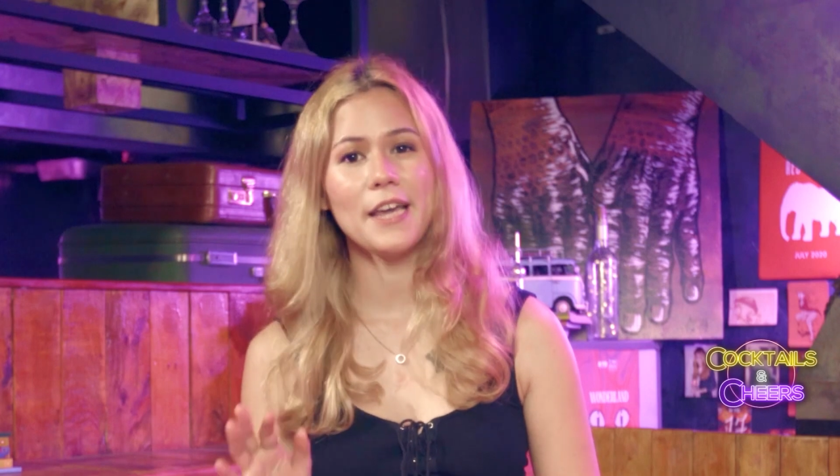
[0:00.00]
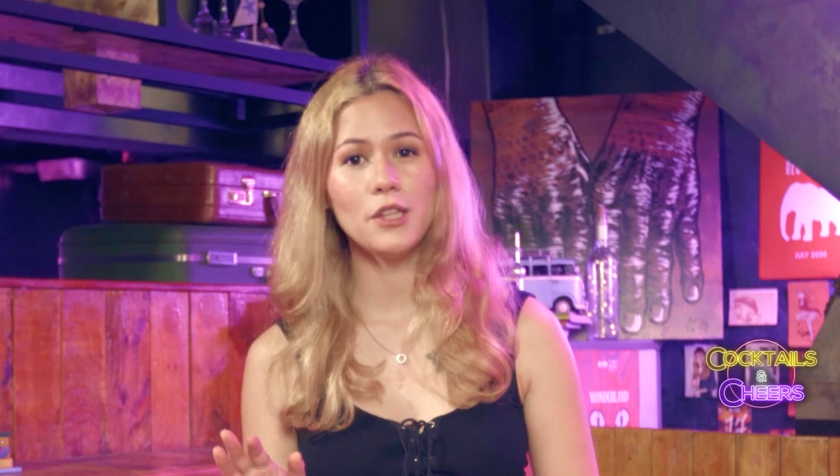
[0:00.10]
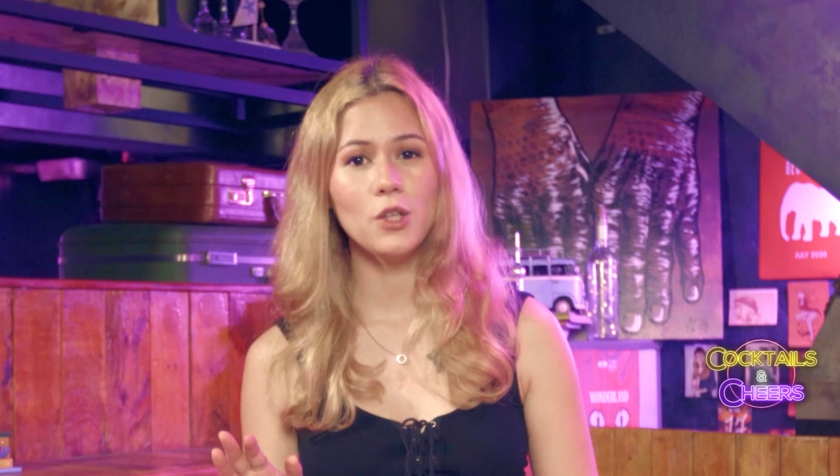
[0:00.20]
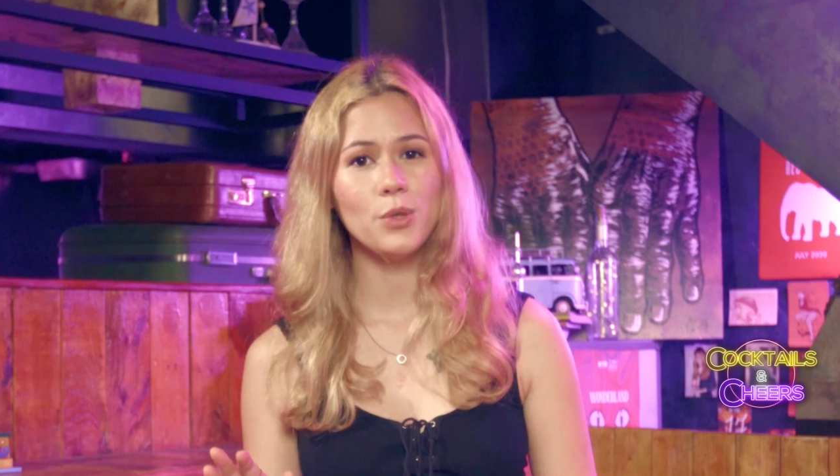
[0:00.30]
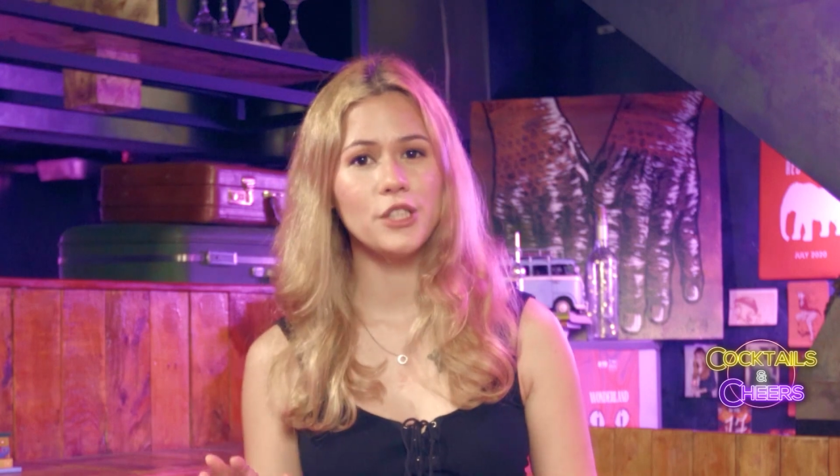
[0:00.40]

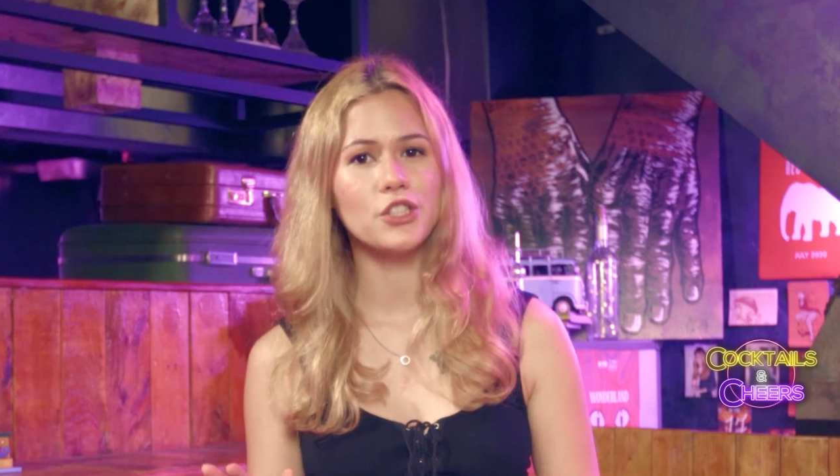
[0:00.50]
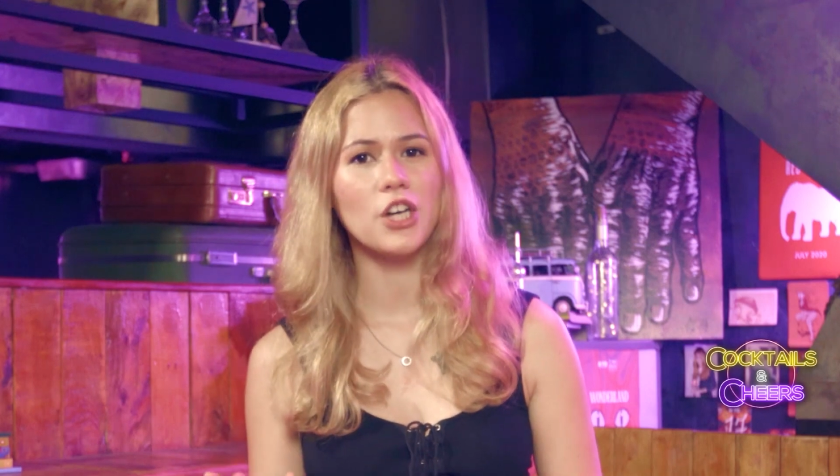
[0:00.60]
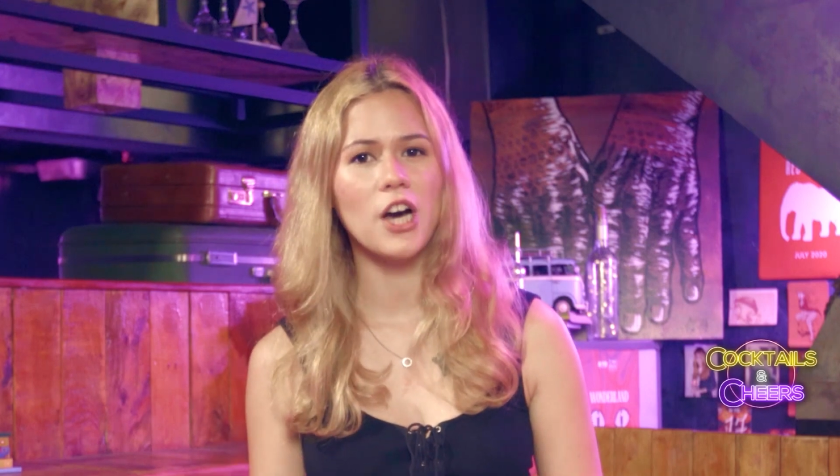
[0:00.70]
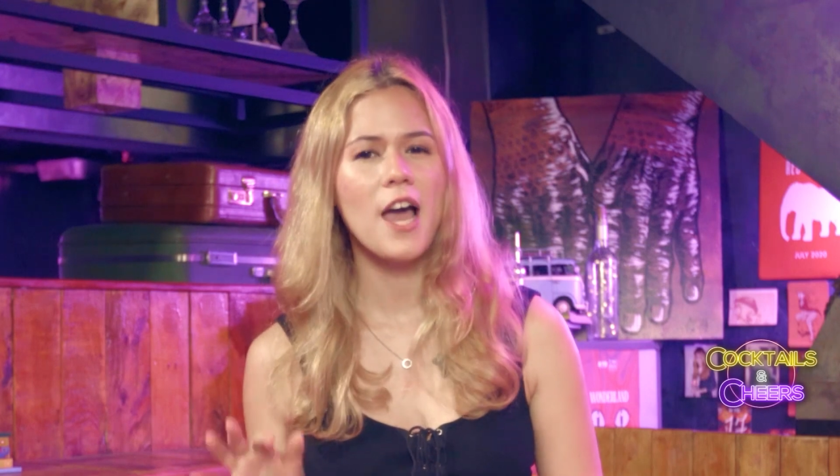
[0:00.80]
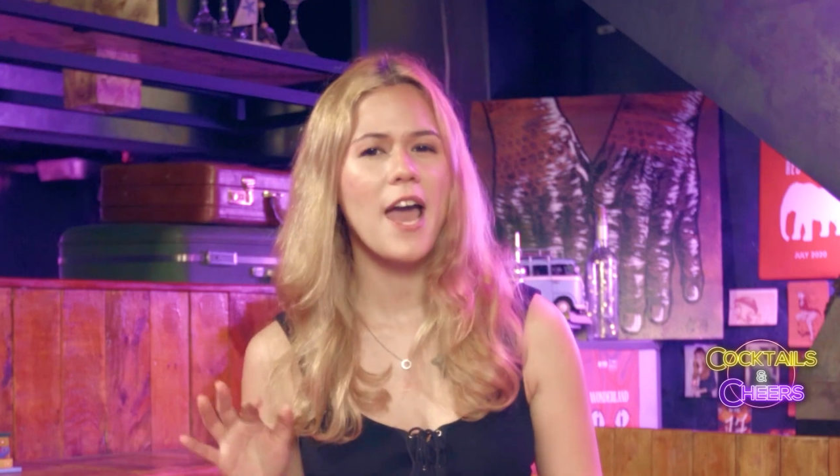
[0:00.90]

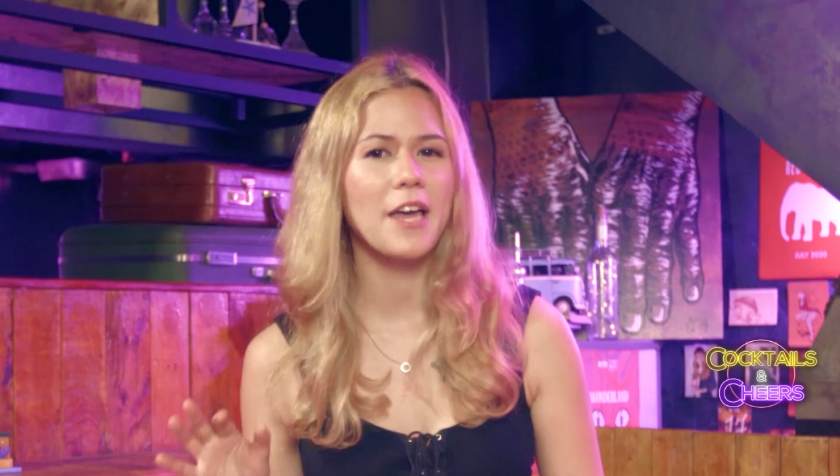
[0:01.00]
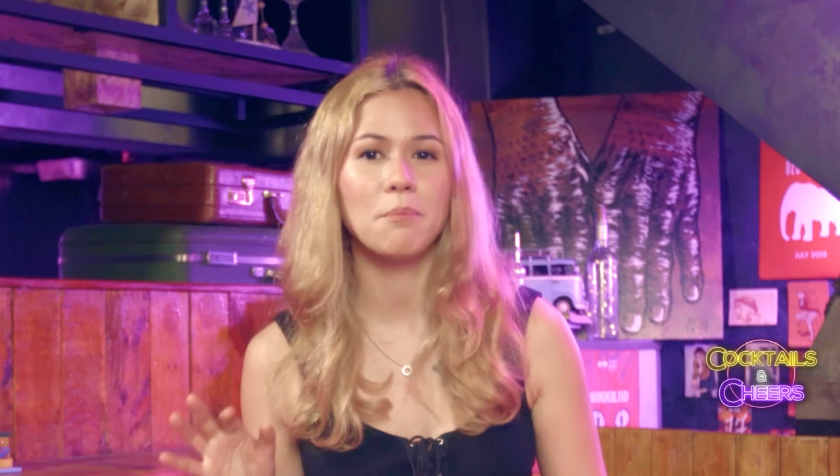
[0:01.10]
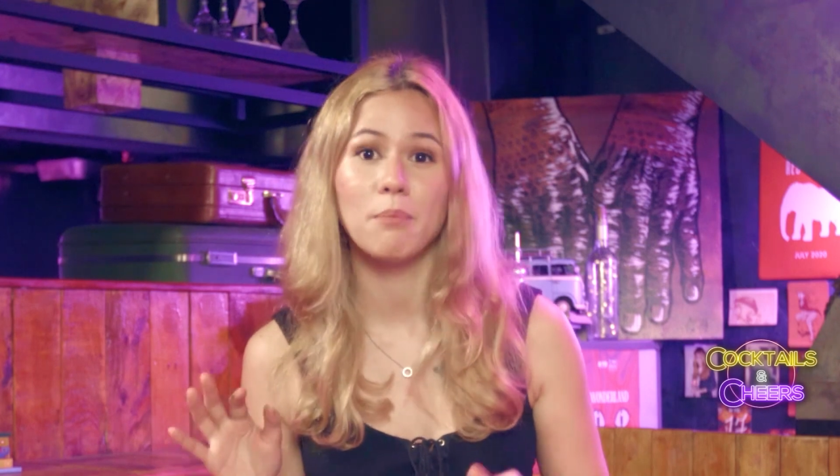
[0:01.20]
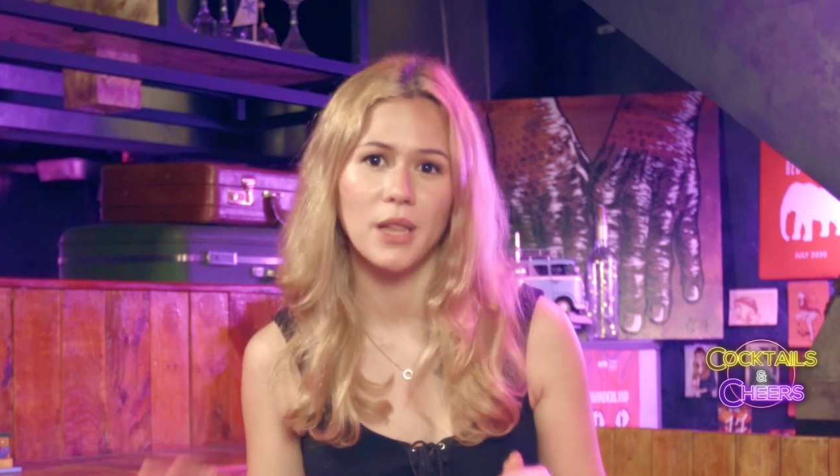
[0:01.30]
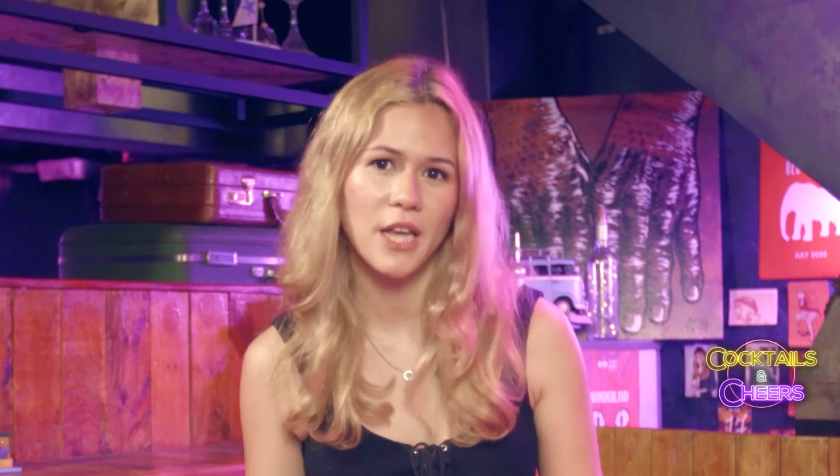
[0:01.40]
Indonesia
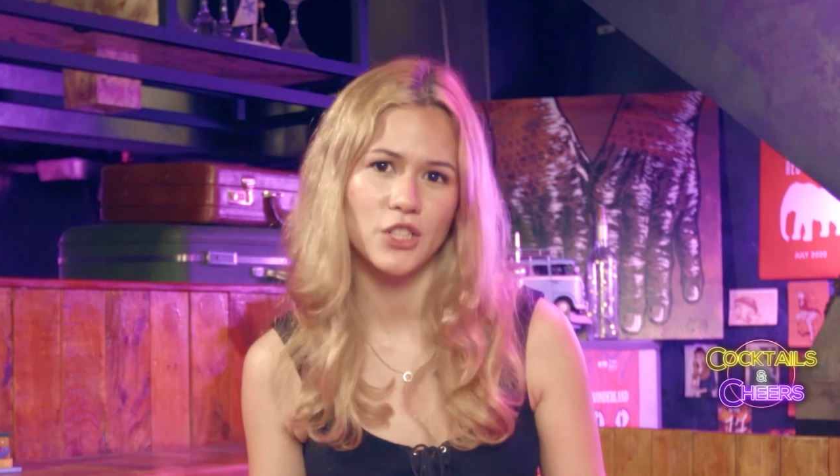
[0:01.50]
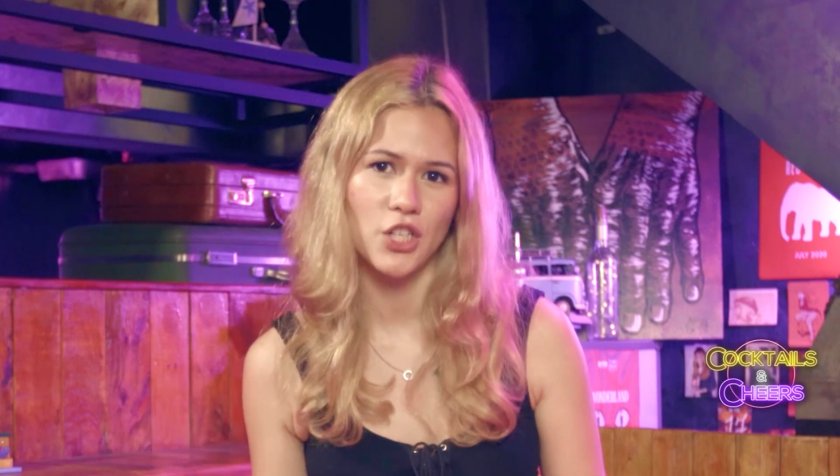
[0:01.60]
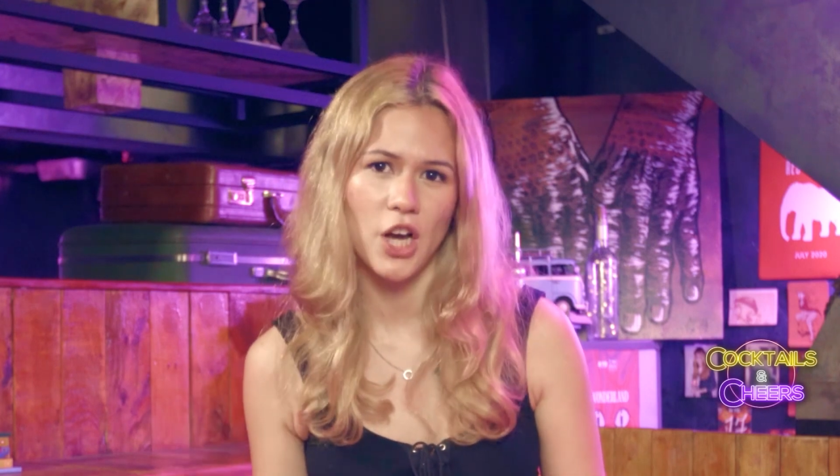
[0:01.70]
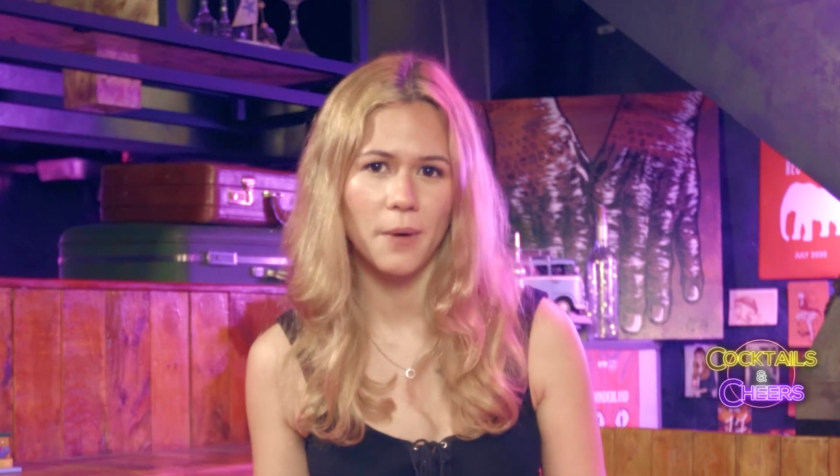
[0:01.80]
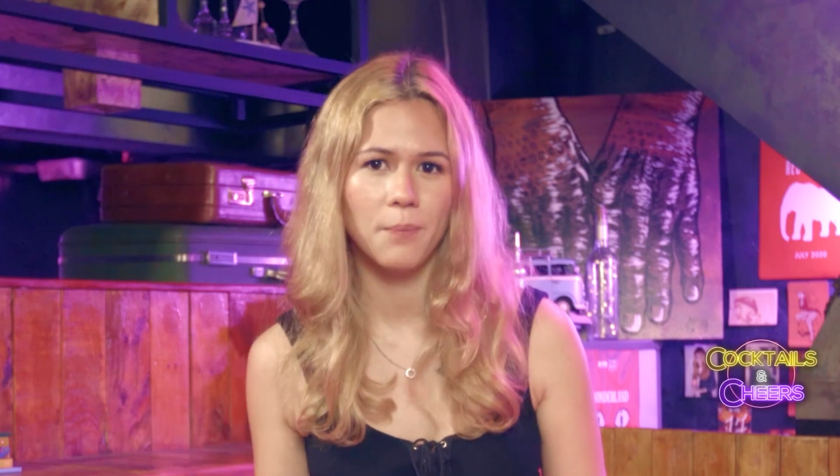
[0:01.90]
and Malaysia.